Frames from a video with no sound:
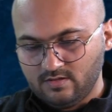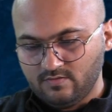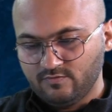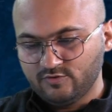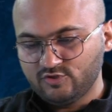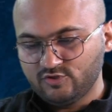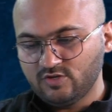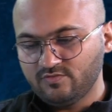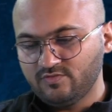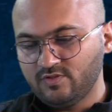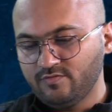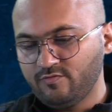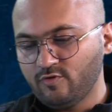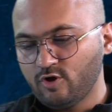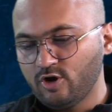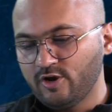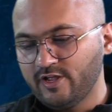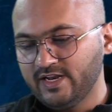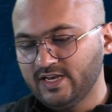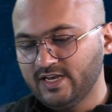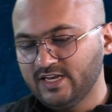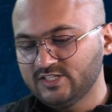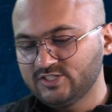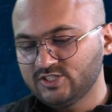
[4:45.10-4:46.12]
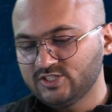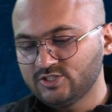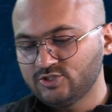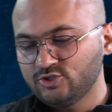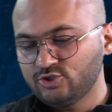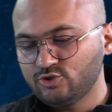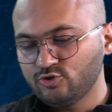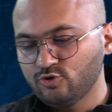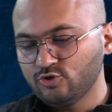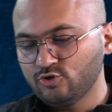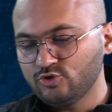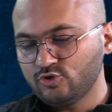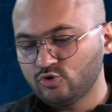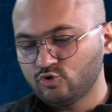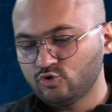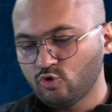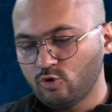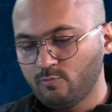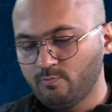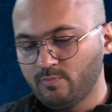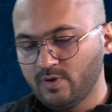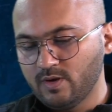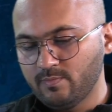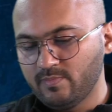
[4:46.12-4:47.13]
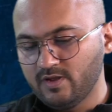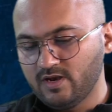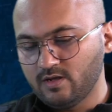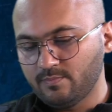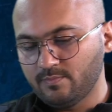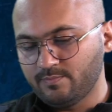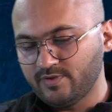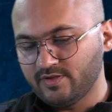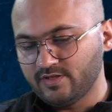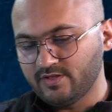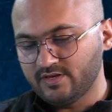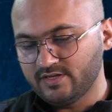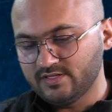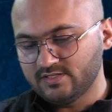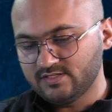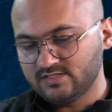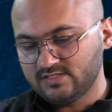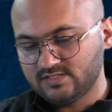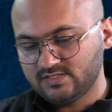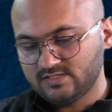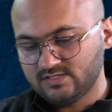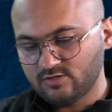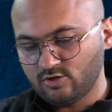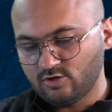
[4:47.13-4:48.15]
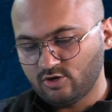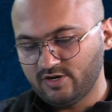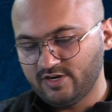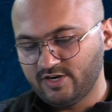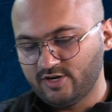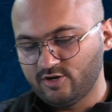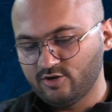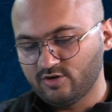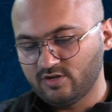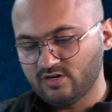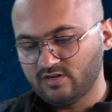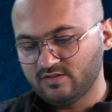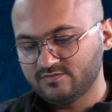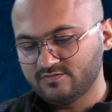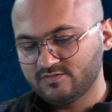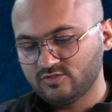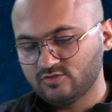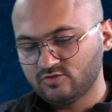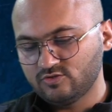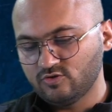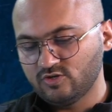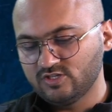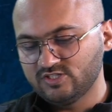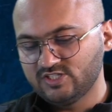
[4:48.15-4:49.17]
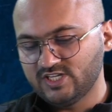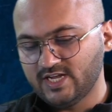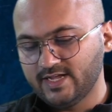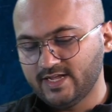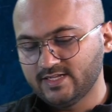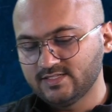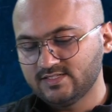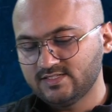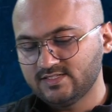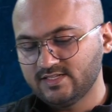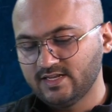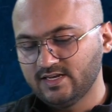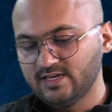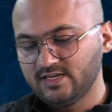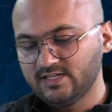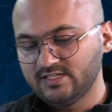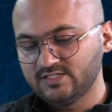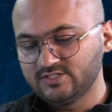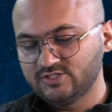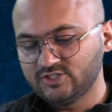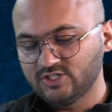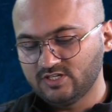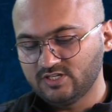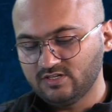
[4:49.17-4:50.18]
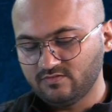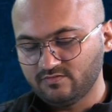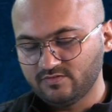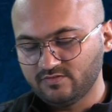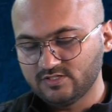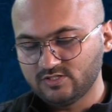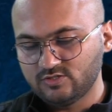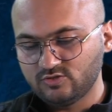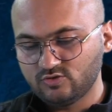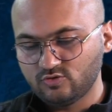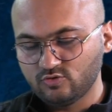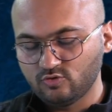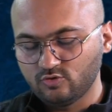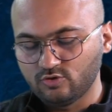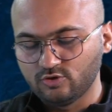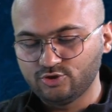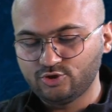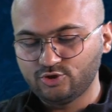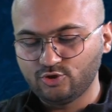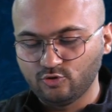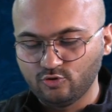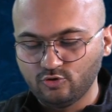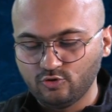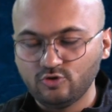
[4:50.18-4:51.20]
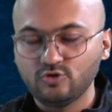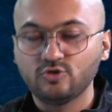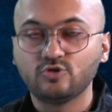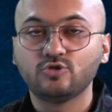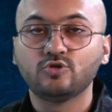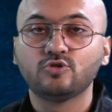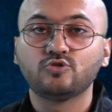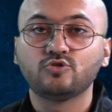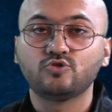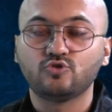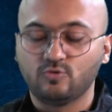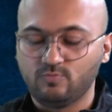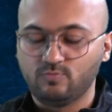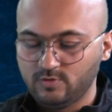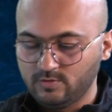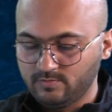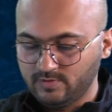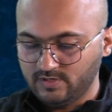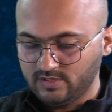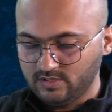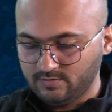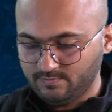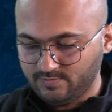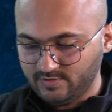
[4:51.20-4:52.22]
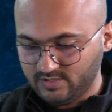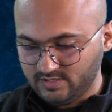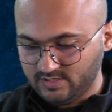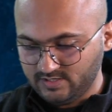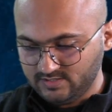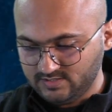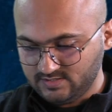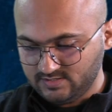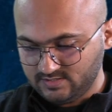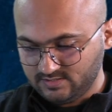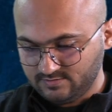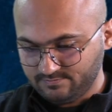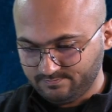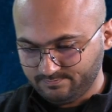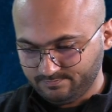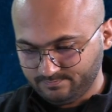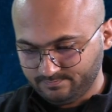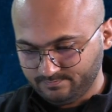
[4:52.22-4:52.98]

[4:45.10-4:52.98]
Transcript: Which of the following lesions shows soap bubble appearance on radiographs? So a giant cell lesion will so, show soap bubble appearance.